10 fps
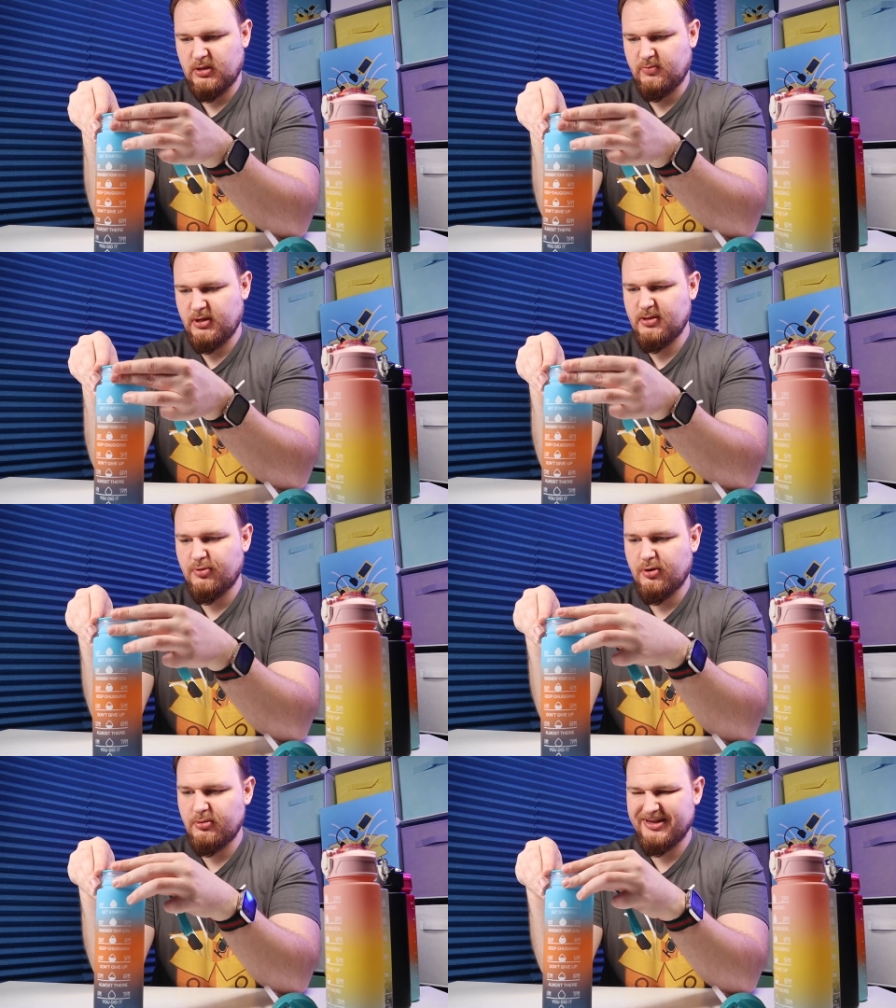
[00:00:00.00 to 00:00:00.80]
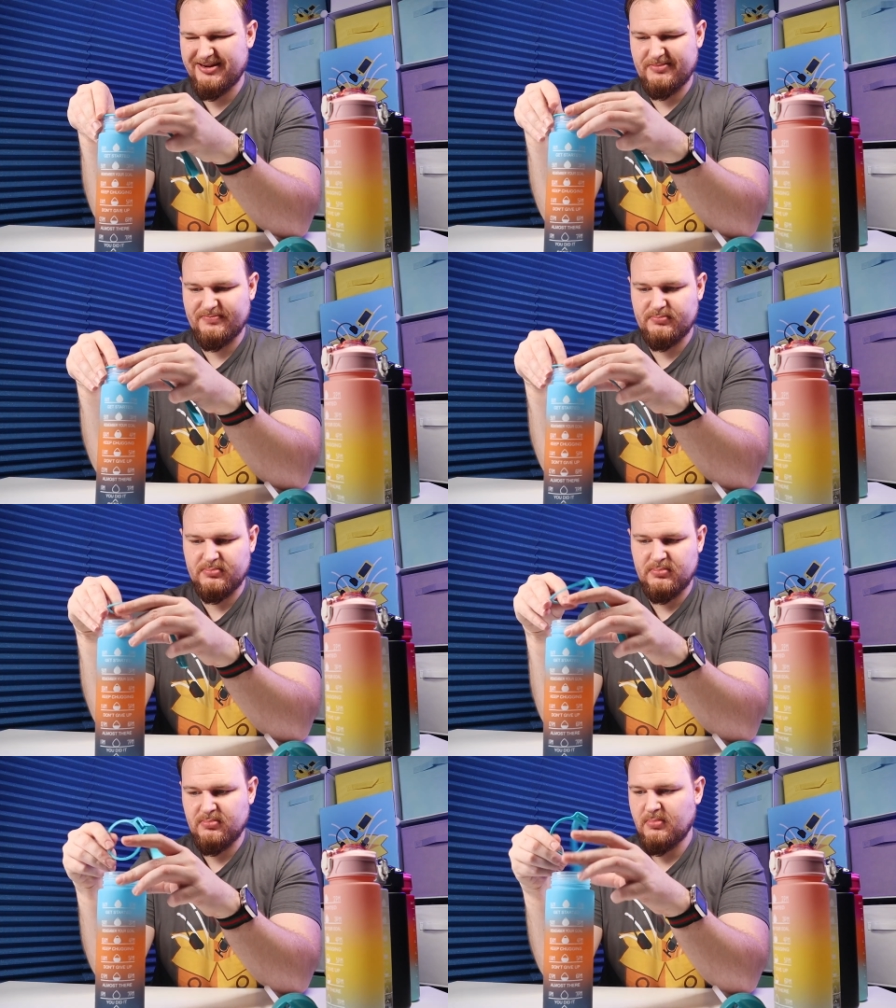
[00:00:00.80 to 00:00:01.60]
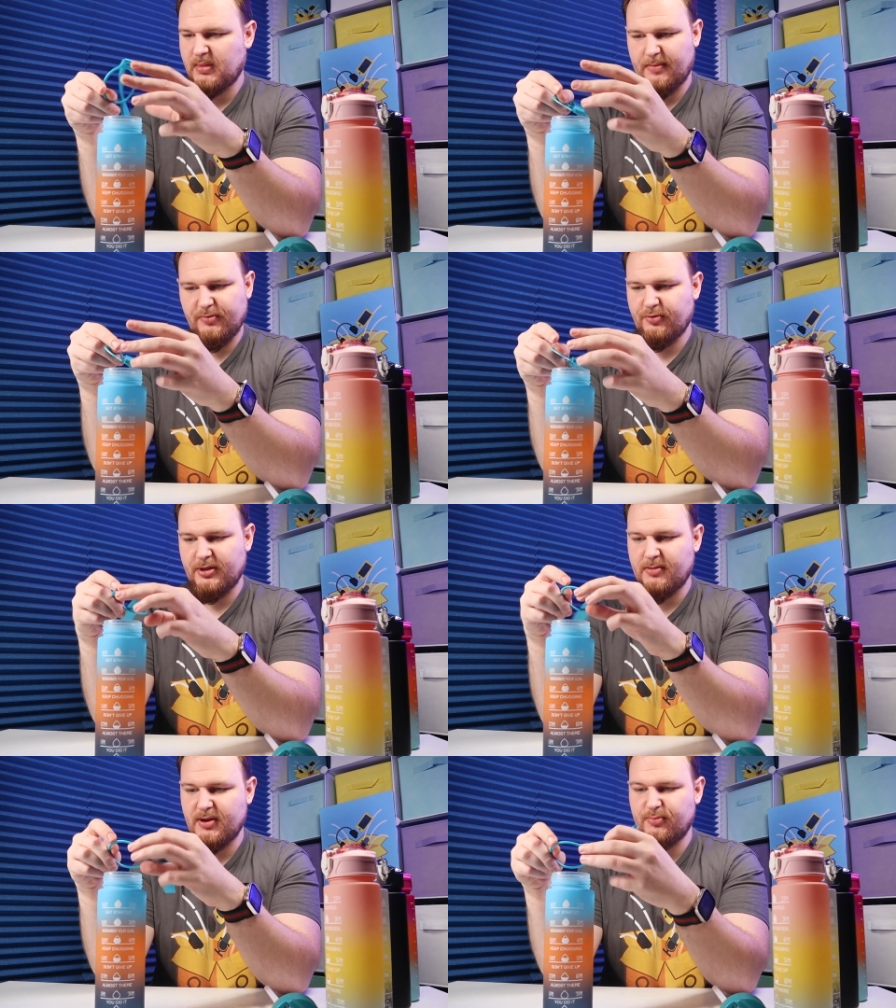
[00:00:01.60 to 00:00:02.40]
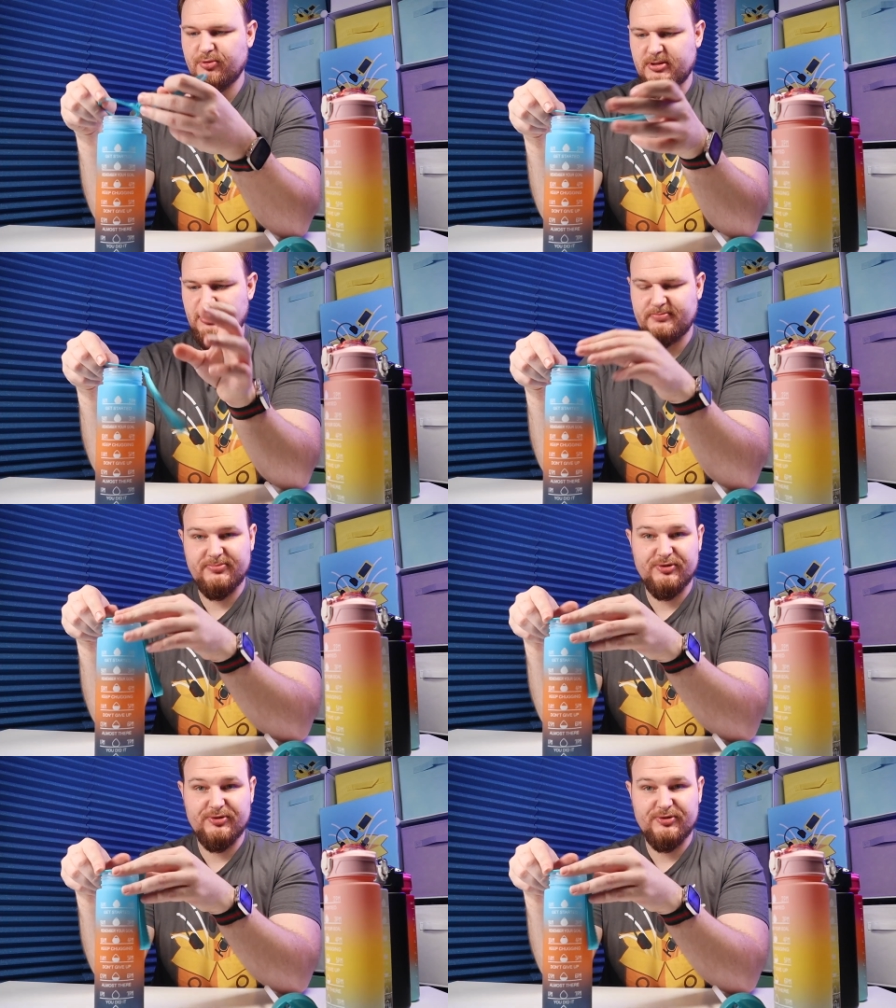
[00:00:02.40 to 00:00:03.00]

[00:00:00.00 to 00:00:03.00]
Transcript: And with the holder, I'm not gonna buy butter.